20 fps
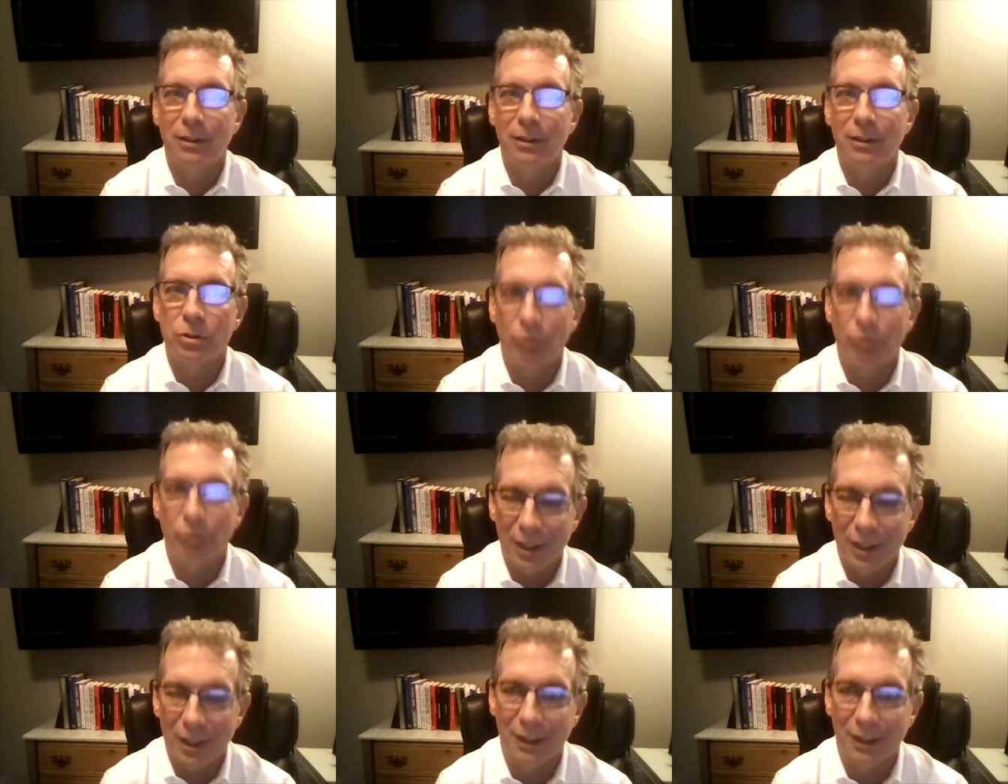
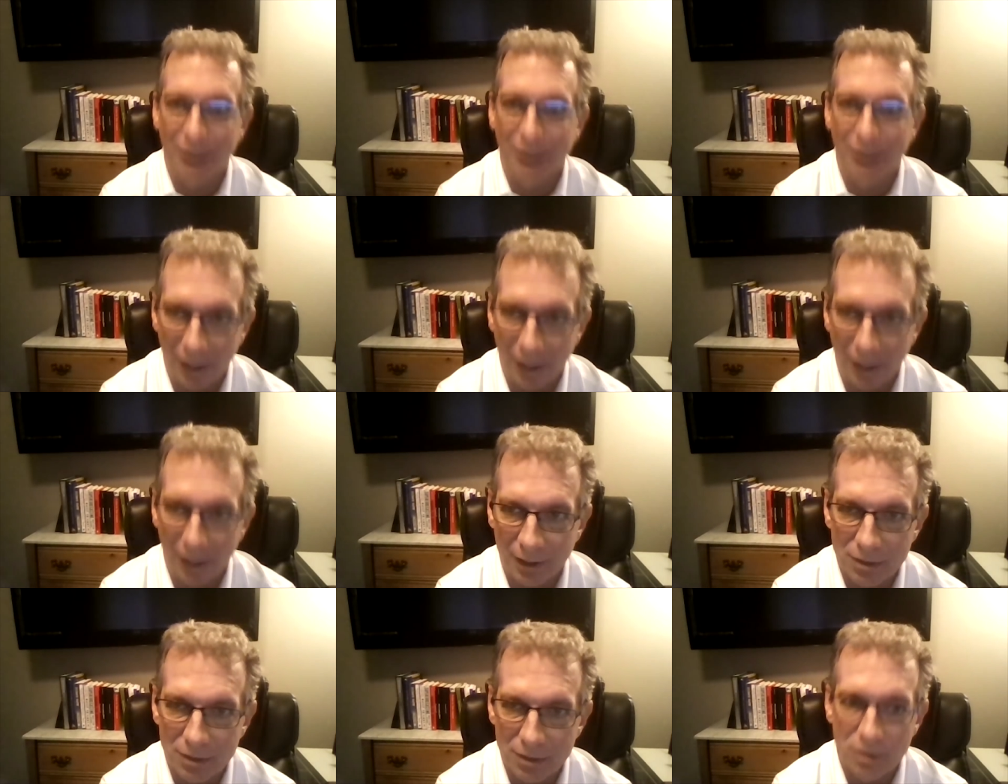trading
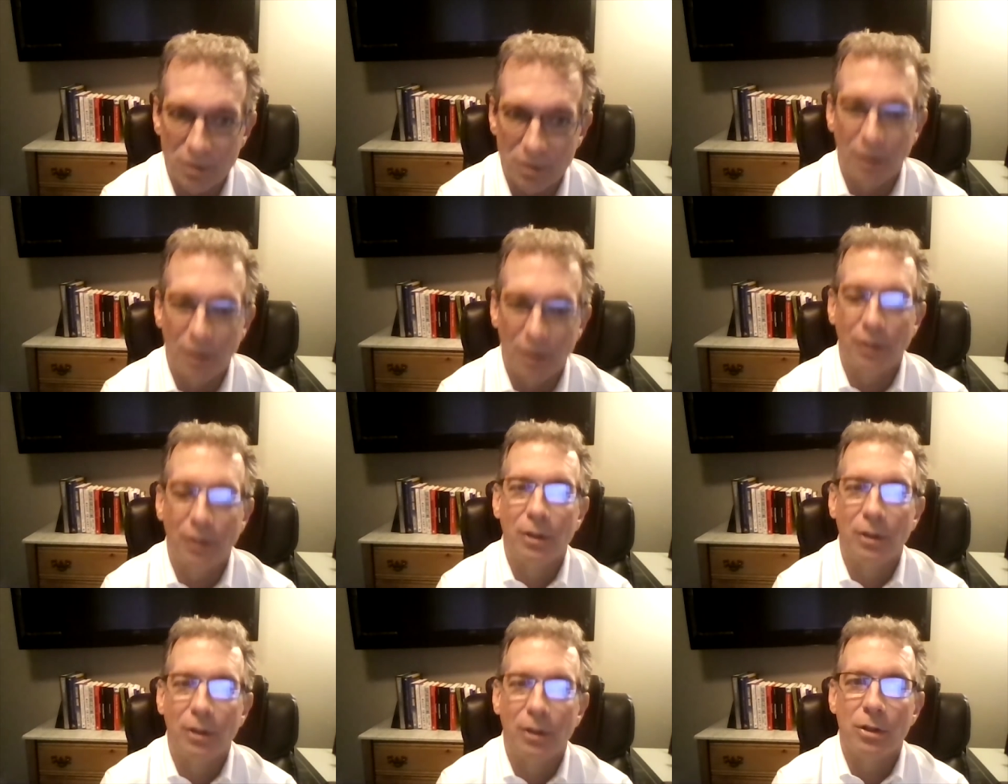guides
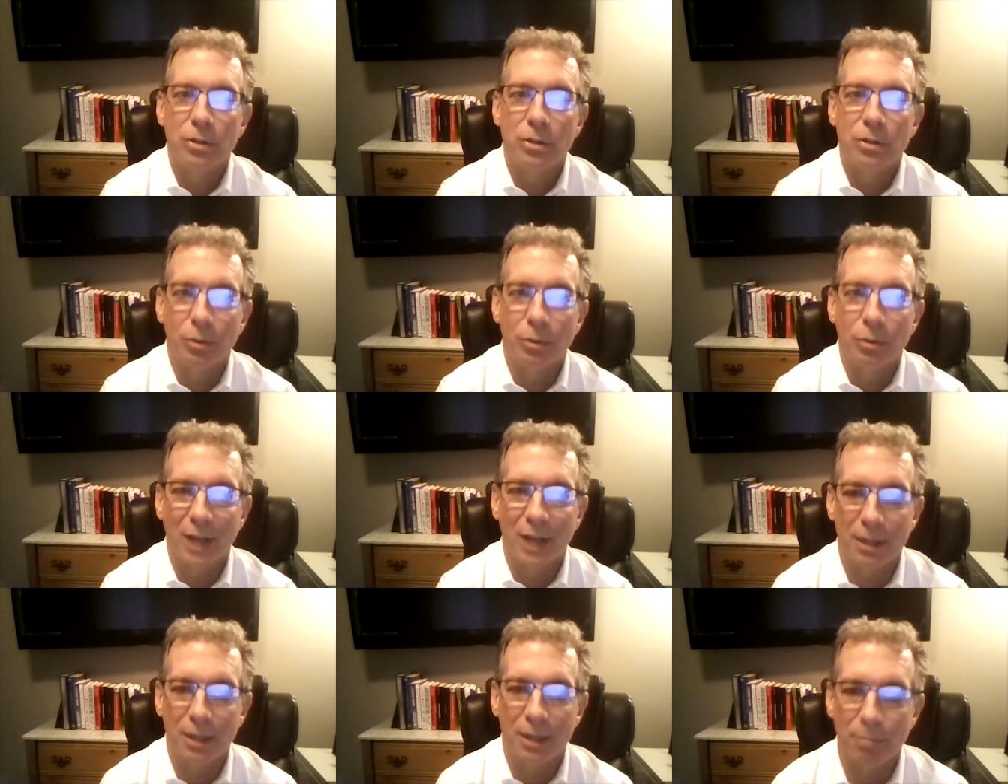to
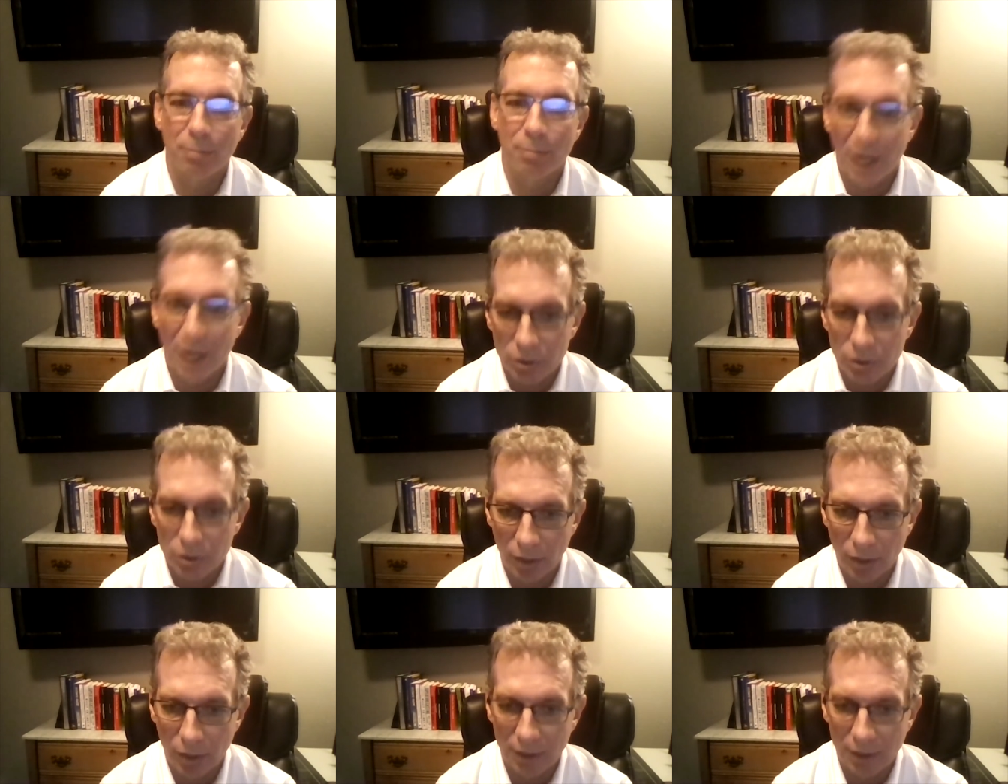guide my
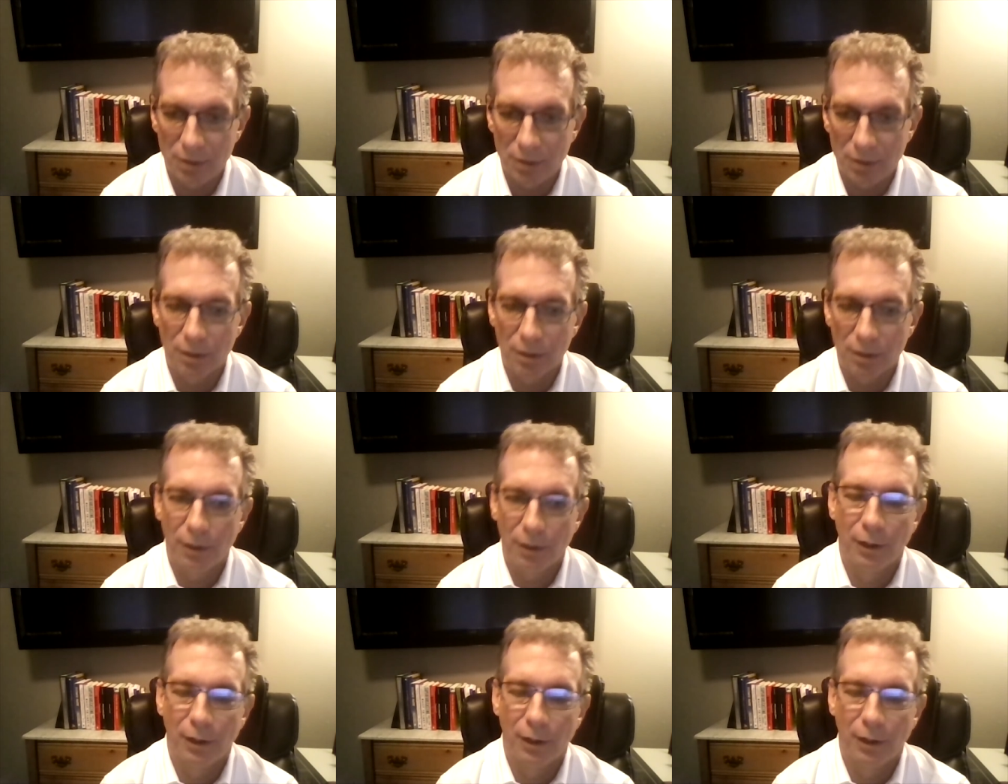trading